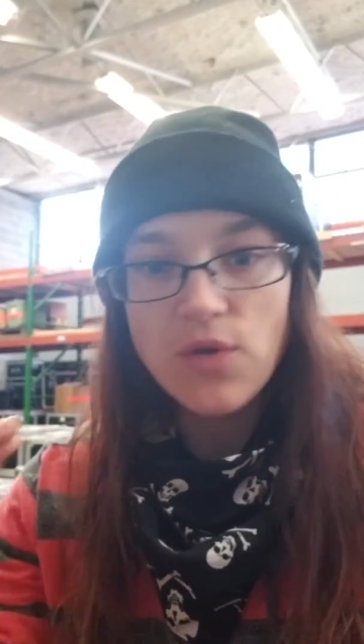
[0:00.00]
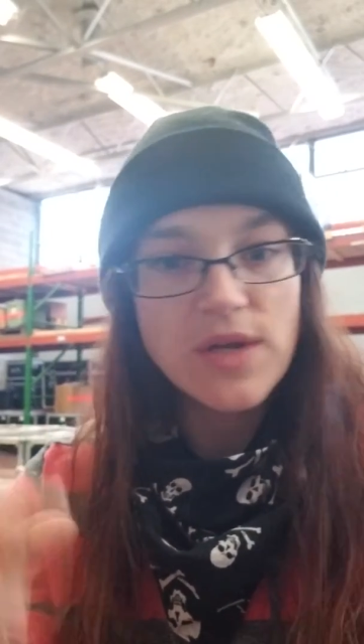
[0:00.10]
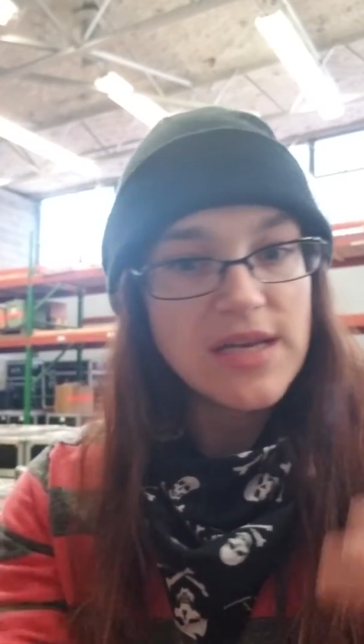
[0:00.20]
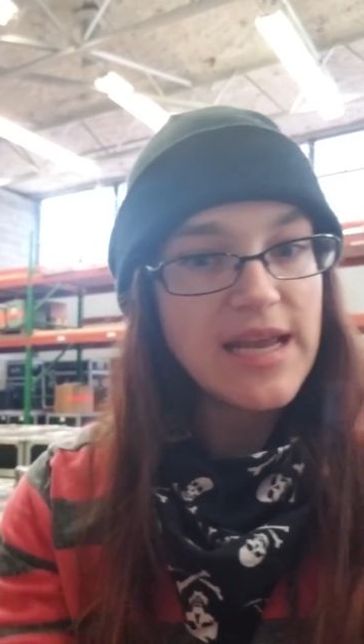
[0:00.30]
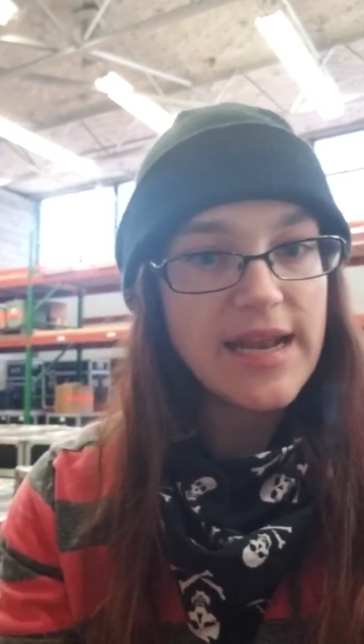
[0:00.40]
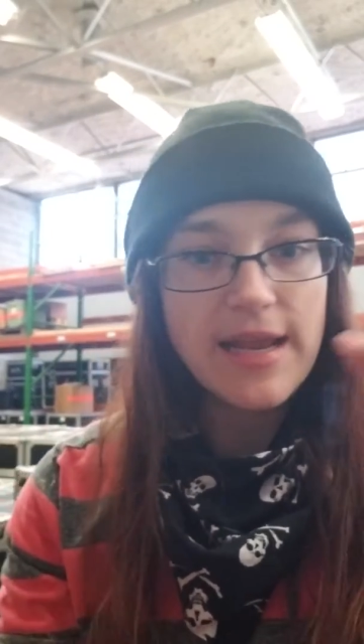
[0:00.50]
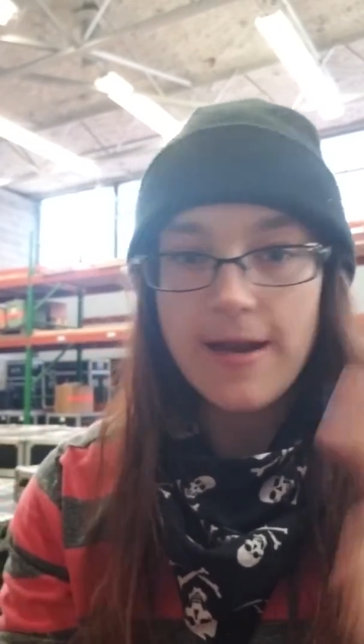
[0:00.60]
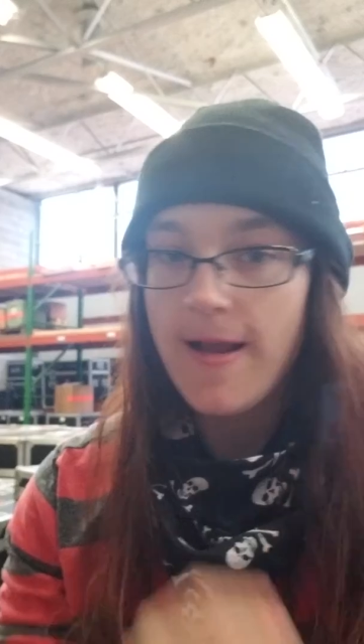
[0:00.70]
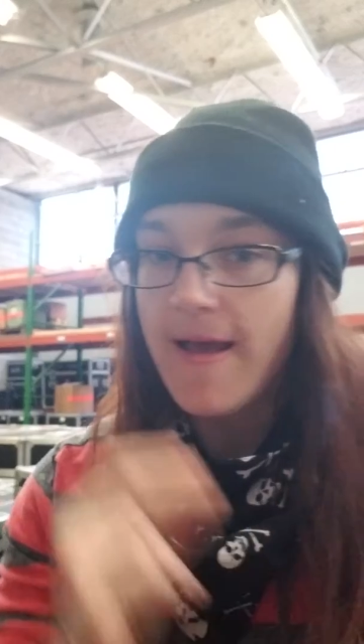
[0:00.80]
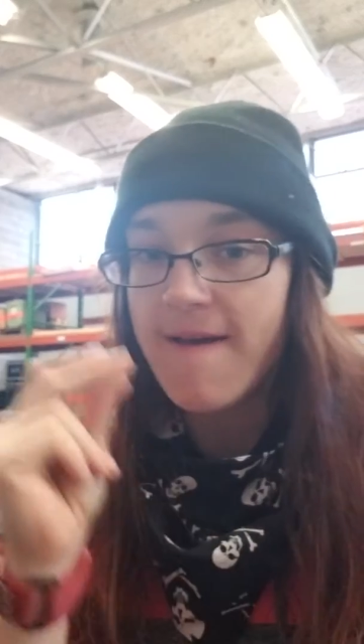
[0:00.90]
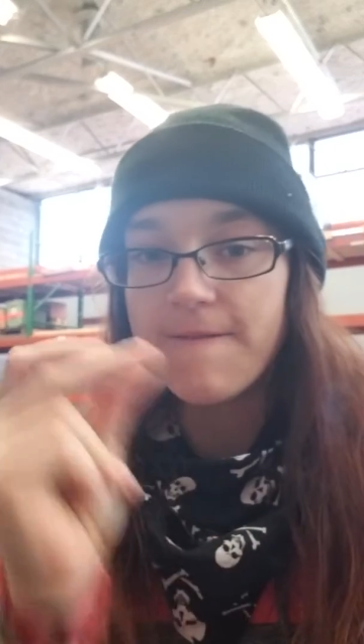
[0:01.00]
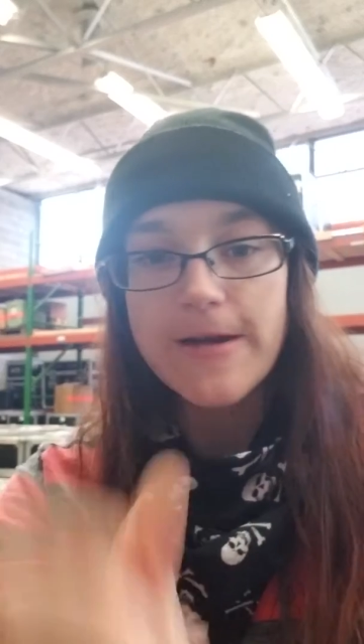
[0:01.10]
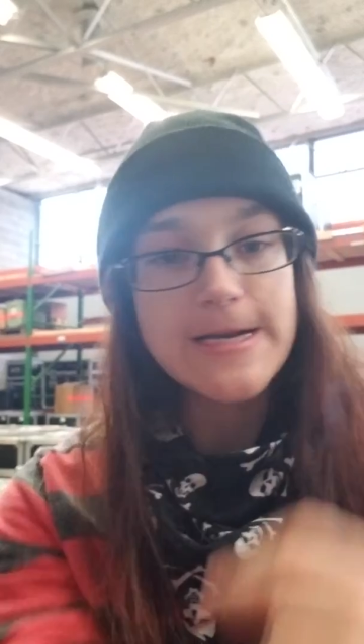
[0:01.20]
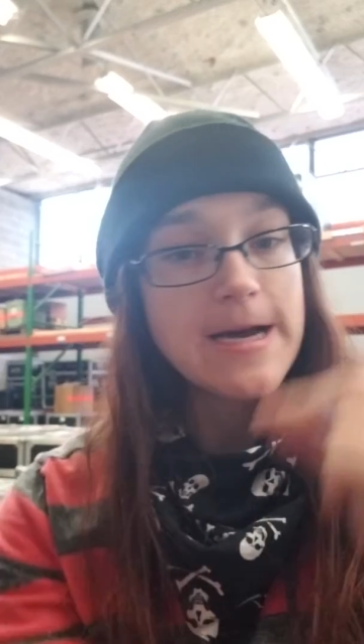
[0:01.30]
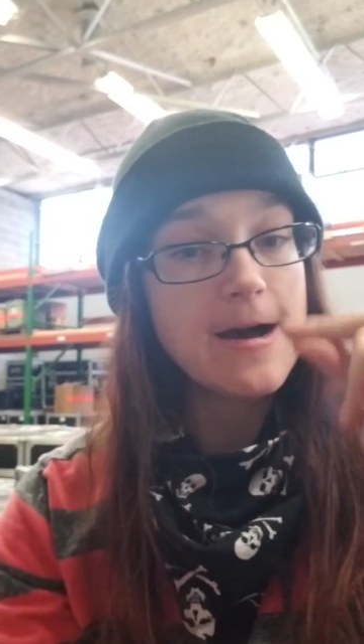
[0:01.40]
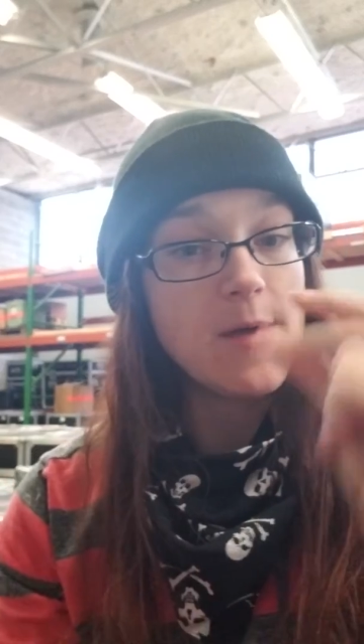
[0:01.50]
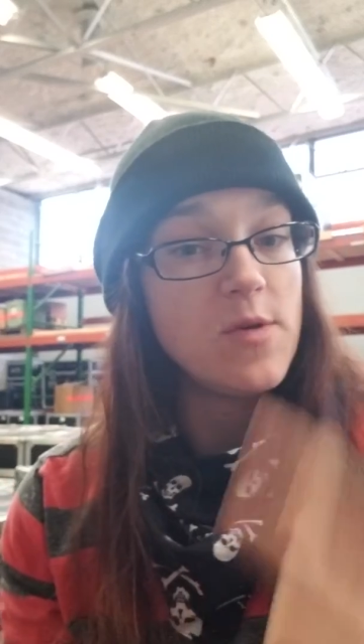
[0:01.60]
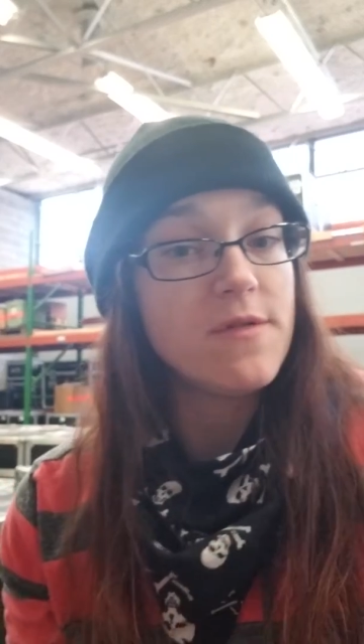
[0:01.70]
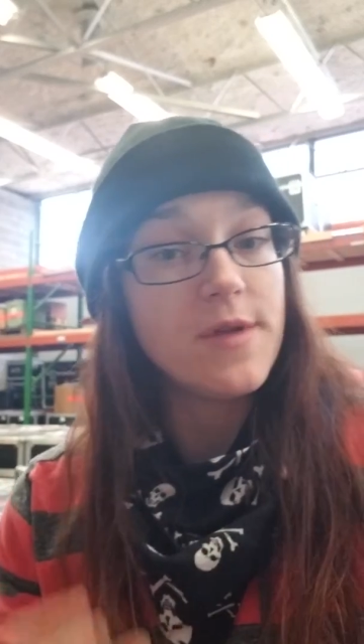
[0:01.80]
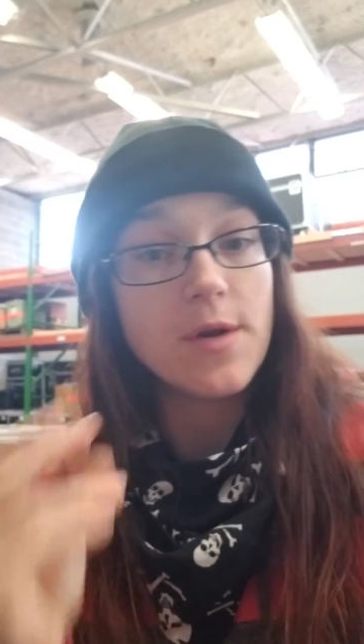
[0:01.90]
you can get it every time
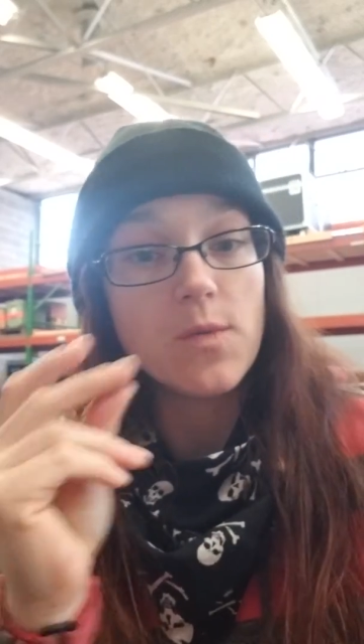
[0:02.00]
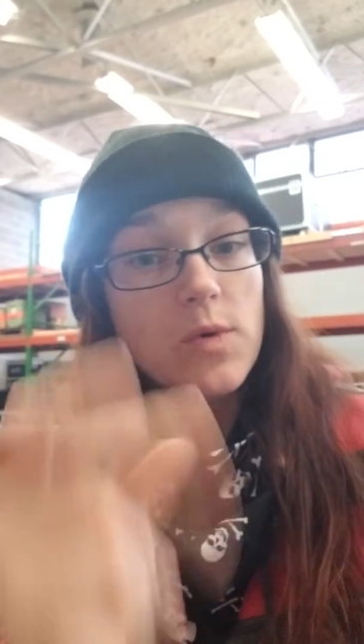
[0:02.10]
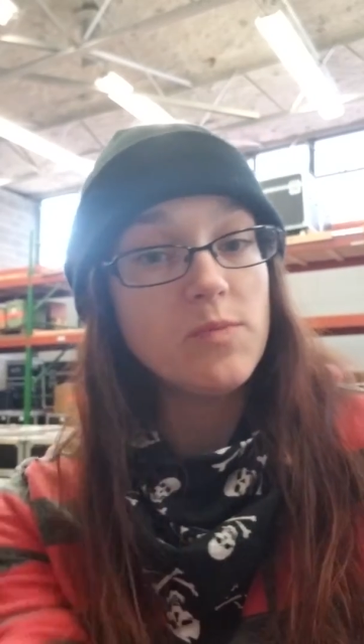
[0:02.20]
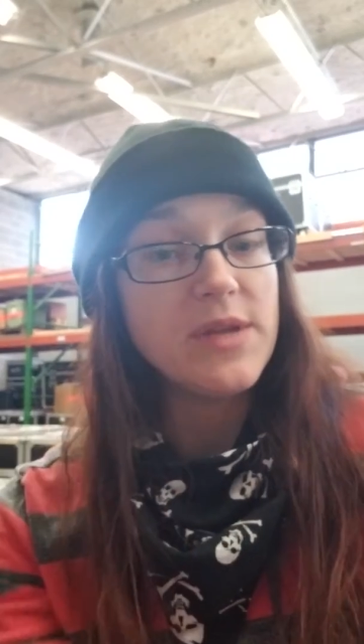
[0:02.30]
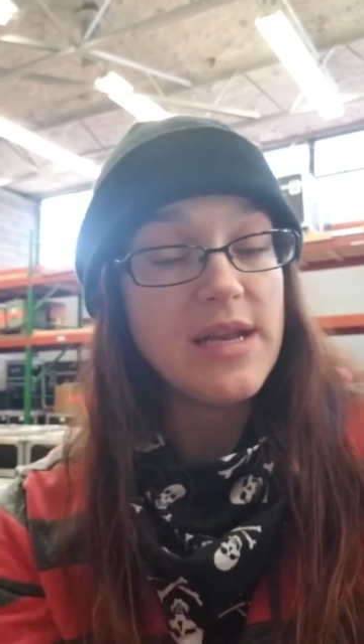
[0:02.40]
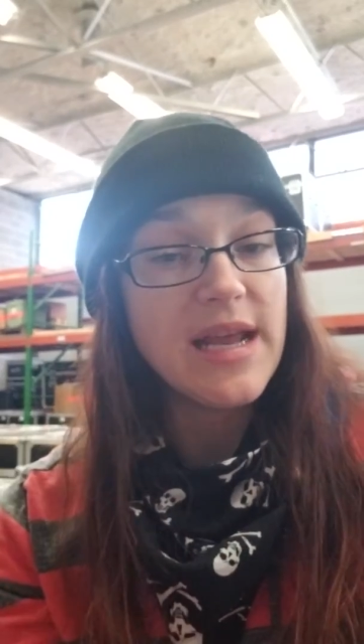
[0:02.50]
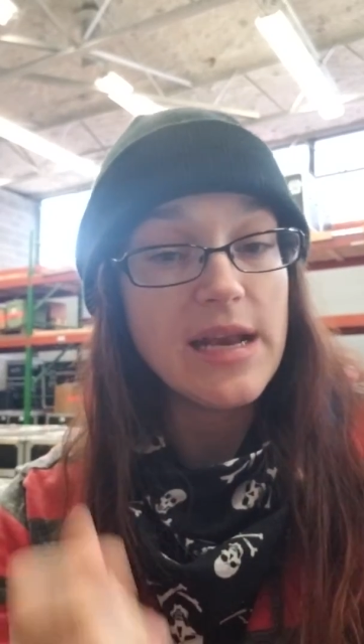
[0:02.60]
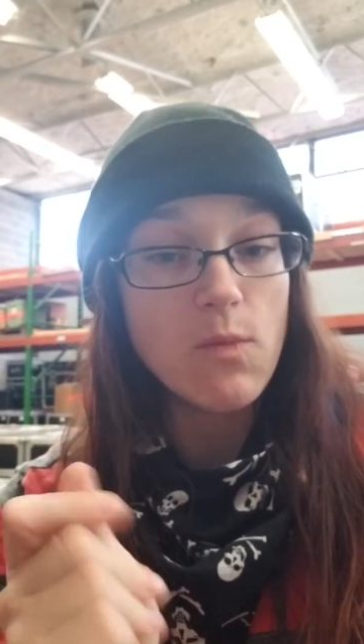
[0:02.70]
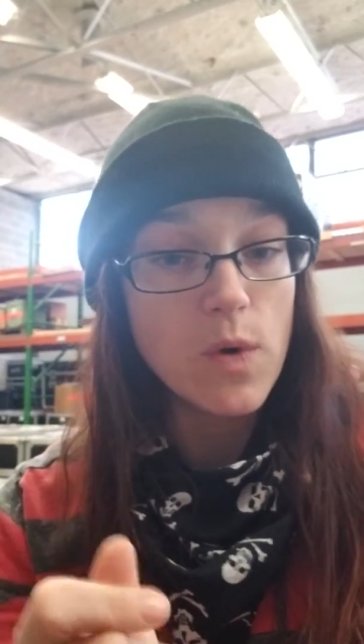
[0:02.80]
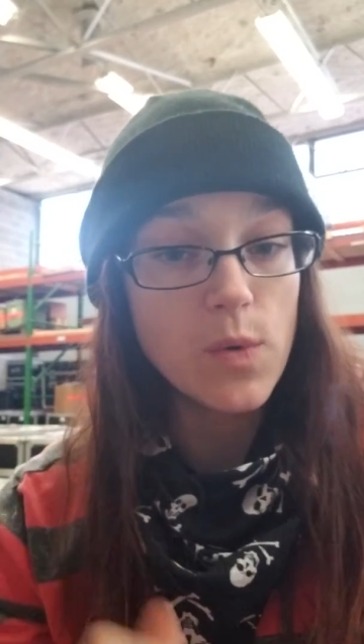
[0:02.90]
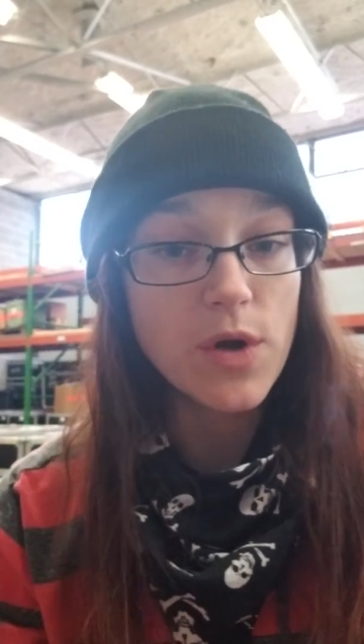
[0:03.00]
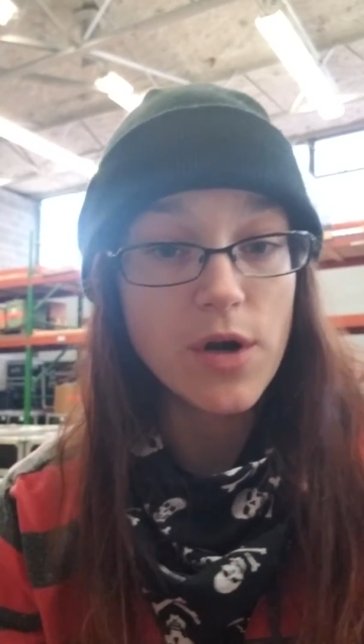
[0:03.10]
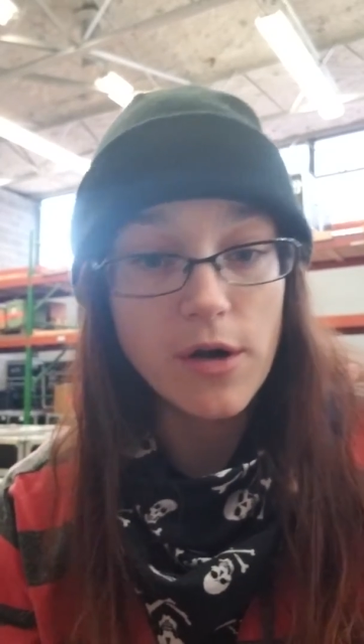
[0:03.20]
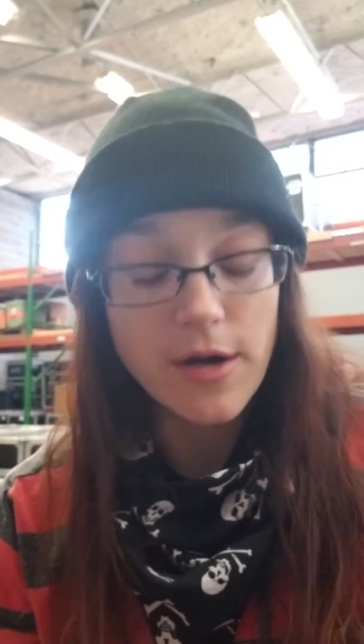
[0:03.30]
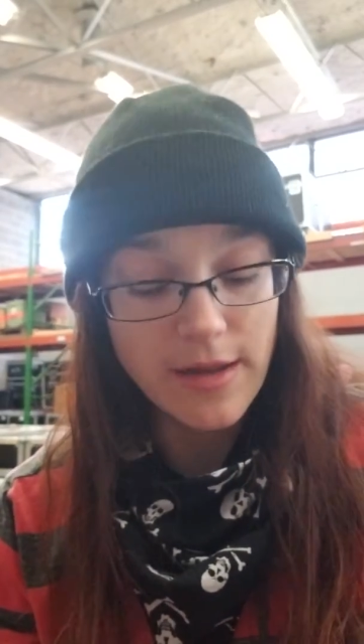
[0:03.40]
your finger will bleed and it won't hurt.